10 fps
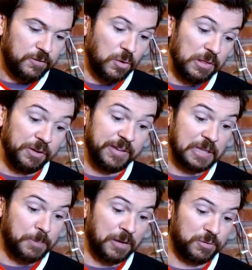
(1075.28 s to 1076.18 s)
So he looks
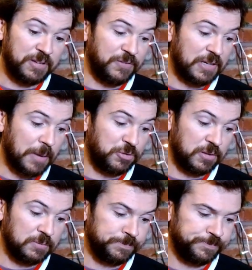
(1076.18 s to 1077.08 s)
like the best receiving
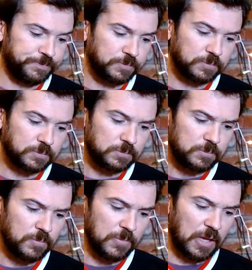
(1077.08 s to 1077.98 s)
option.
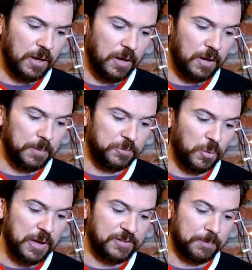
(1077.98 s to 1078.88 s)

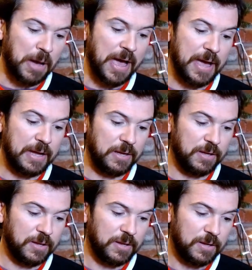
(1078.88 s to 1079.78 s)
So he has a bye